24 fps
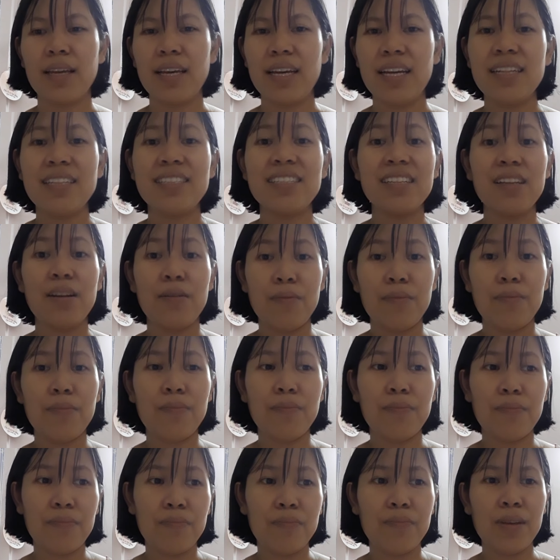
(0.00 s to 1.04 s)
It's
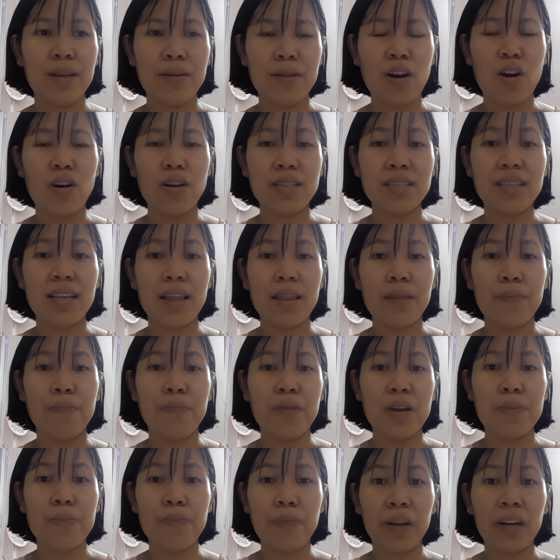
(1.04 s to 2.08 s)
because
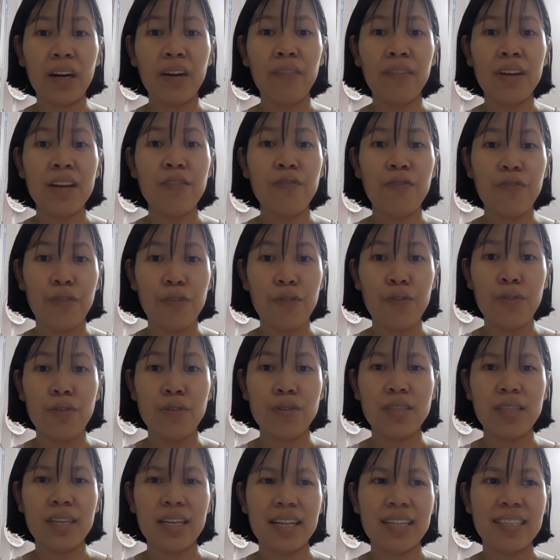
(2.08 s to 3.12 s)
preparing food
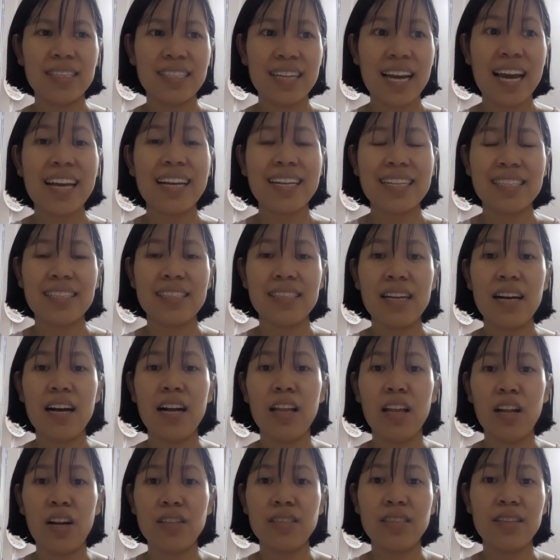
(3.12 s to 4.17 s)
takes a
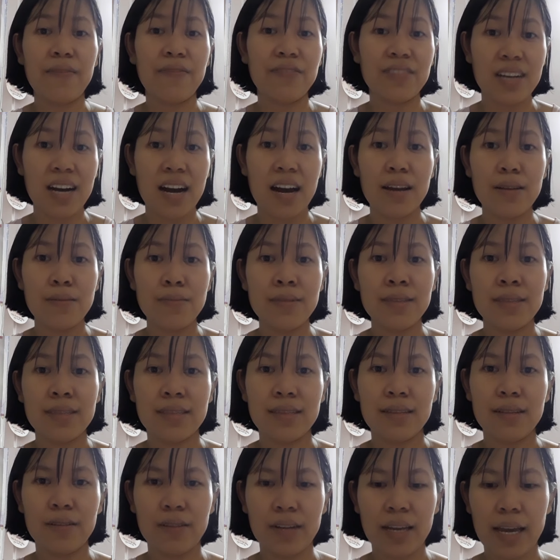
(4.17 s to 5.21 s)
lot of time.
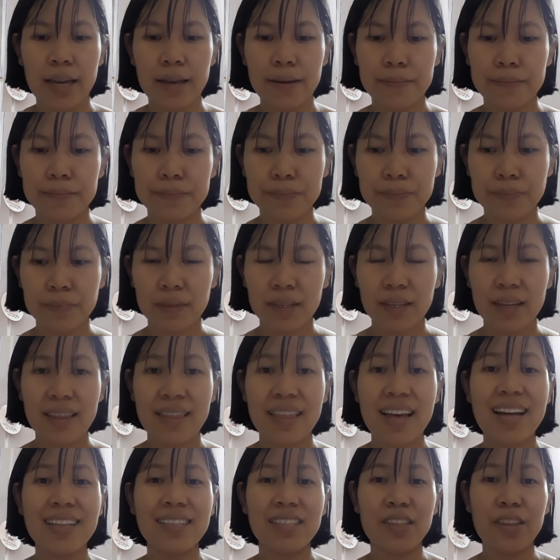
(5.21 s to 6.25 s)
Okay,
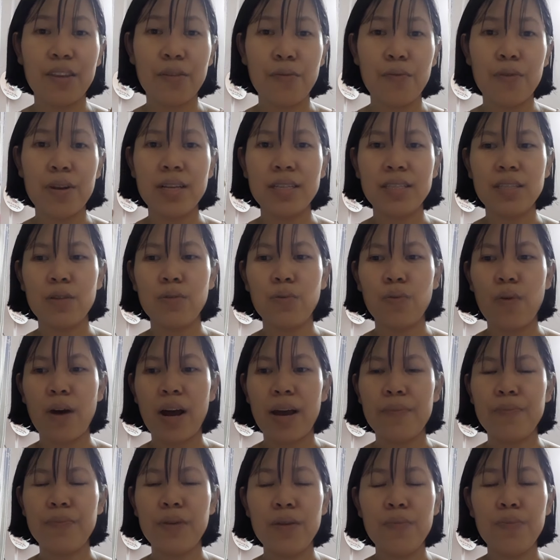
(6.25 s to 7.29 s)
that's the reason
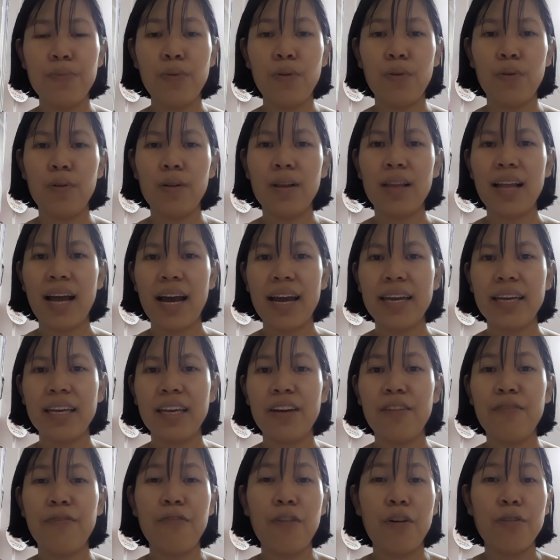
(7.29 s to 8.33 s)
why people
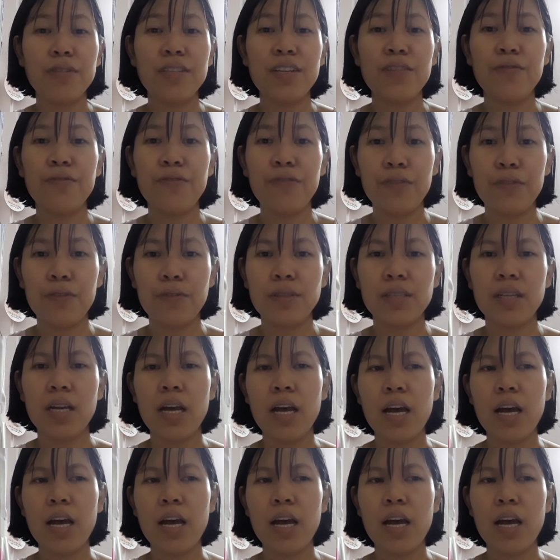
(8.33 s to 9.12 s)
like frozen food.